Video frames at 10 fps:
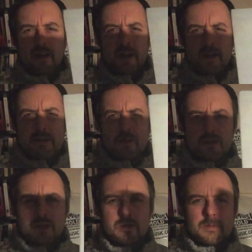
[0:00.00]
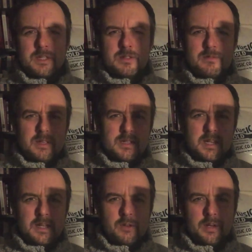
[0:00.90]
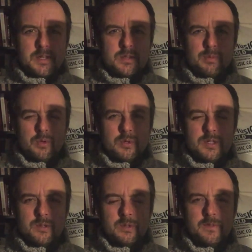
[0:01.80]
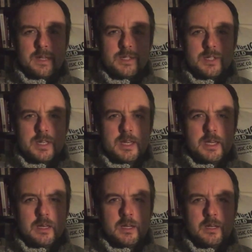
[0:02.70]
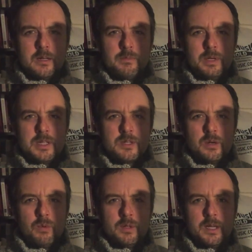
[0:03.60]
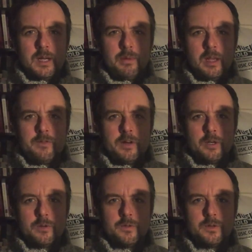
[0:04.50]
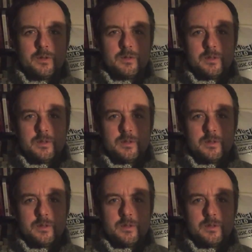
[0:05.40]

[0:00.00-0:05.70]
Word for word: I know it's got it's it's kind of got its supporters on the V C, uh, but it's not one that I play very often.